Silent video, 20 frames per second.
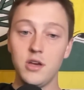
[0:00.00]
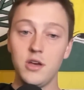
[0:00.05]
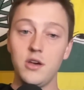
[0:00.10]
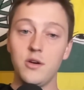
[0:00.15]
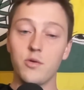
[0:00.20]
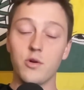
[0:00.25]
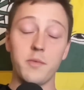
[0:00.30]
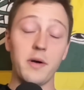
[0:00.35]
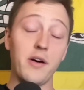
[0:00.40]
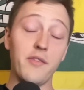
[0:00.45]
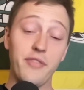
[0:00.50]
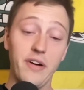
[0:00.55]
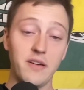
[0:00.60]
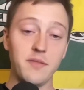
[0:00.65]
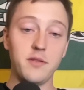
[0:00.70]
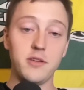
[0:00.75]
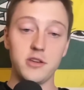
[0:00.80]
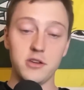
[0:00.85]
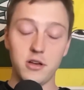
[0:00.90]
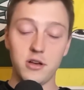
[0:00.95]
We're about $5
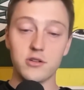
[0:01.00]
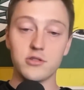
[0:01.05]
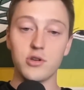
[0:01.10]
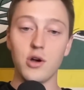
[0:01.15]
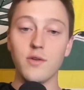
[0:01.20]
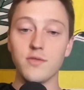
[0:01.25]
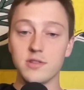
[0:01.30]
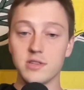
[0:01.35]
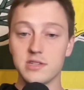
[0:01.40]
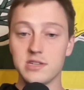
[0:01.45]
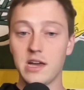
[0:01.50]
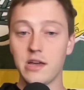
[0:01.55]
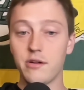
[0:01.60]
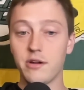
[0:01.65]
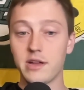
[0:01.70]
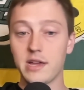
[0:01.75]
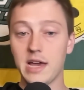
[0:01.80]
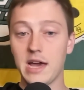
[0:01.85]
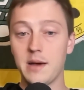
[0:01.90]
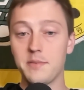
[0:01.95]
million over the salary
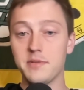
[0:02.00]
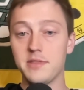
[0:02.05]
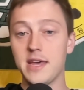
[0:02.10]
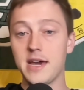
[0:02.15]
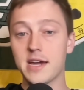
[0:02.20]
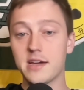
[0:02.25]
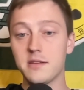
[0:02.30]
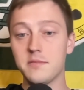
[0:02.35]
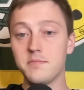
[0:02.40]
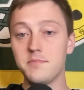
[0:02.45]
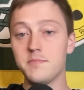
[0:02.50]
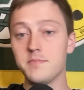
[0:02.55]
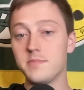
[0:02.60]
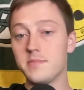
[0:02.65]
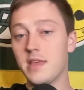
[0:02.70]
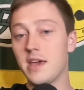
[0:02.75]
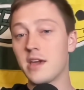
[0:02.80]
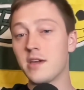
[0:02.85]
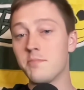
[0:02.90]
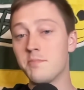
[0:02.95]
cap. And that could,
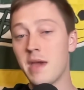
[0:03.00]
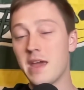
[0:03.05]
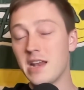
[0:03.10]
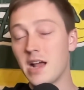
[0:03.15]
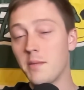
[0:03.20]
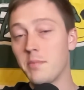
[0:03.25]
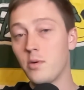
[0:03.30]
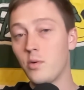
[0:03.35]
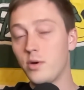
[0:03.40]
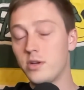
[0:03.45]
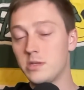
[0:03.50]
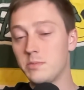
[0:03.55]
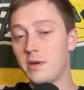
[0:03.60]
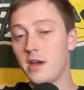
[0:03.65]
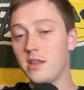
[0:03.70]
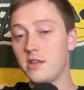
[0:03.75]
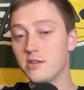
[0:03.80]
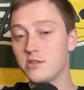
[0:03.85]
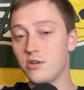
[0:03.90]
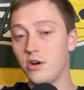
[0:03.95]
they may not be willing to pay
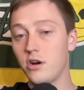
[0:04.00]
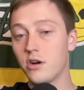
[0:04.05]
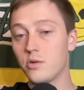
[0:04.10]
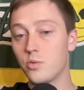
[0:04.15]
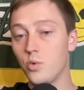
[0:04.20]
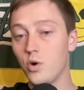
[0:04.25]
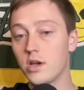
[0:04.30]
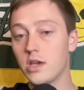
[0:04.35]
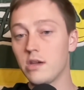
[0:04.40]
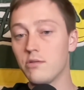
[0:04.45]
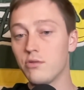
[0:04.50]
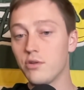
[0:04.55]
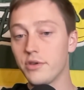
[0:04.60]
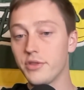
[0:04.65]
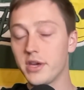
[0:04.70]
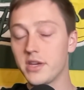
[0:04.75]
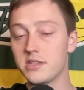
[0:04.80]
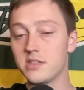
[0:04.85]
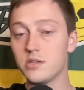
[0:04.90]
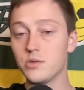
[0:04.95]
Lazard what he really
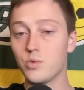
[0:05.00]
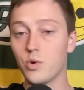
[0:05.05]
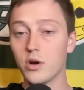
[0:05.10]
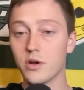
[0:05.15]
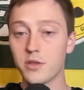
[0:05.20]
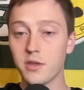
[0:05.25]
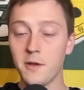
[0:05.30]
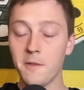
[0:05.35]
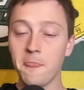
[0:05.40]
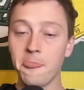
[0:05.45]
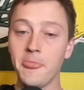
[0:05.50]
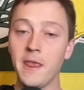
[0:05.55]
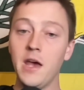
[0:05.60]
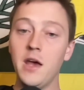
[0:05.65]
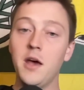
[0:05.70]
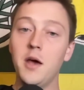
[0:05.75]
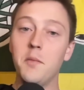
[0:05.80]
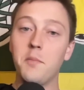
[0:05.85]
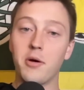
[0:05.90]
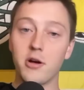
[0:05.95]
thinks he's worth.
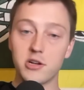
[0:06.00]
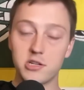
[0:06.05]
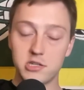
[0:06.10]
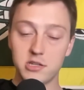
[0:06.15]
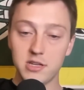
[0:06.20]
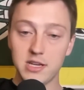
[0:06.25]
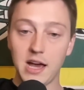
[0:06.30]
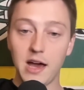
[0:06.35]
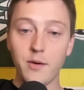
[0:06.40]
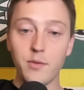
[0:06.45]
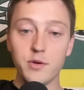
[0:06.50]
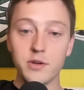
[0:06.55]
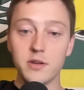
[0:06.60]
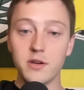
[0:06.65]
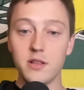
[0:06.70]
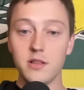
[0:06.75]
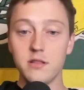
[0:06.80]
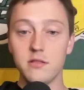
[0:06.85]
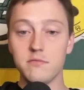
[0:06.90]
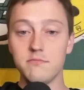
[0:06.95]
Personally, I would
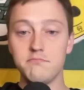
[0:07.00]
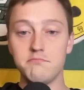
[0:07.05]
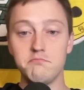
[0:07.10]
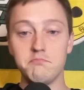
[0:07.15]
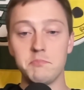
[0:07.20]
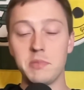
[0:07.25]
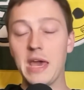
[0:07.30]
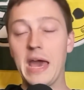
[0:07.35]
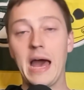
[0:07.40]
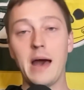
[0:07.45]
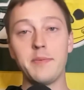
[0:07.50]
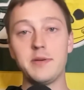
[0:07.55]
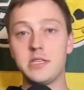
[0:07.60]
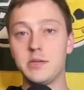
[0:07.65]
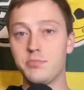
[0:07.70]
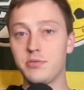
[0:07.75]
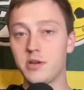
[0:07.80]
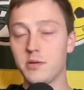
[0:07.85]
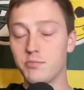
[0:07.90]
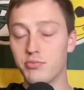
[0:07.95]
be happy to
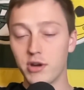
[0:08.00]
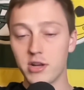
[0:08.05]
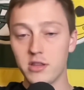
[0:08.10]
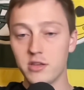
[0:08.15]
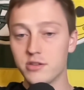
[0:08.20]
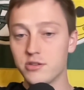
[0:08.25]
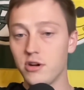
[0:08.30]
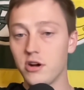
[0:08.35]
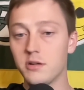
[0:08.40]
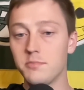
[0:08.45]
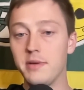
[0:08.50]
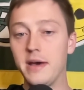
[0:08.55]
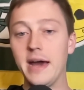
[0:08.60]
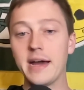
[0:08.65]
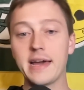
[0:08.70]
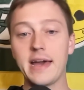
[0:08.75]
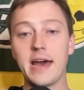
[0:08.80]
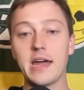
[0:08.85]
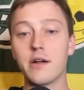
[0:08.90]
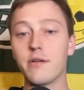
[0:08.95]
bring Lazard
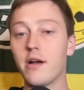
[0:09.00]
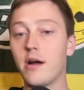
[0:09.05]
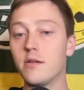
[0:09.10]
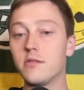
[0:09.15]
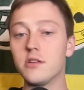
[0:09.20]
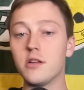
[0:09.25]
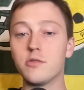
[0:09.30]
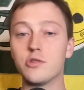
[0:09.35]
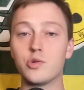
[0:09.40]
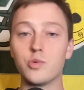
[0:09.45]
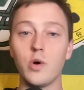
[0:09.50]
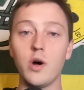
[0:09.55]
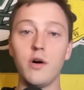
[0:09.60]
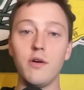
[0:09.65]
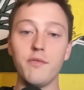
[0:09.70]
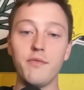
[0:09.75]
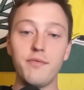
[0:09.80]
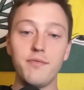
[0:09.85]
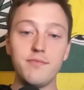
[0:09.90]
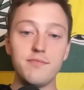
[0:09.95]
back at around, you know,
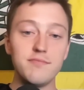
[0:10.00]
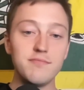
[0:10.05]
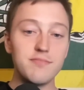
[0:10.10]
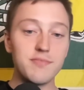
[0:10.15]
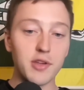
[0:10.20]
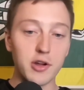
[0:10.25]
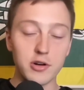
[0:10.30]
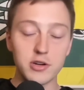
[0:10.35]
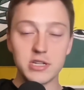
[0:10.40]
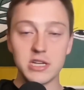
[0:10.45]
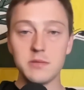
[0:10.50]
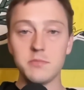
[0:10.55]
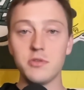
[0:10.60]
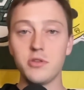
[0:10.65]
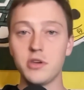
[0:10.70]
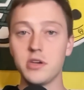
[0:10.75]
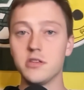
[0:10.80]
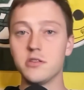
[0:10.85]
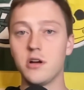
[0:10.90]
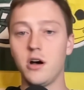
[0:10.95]
$12, $13
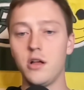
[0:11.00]
million.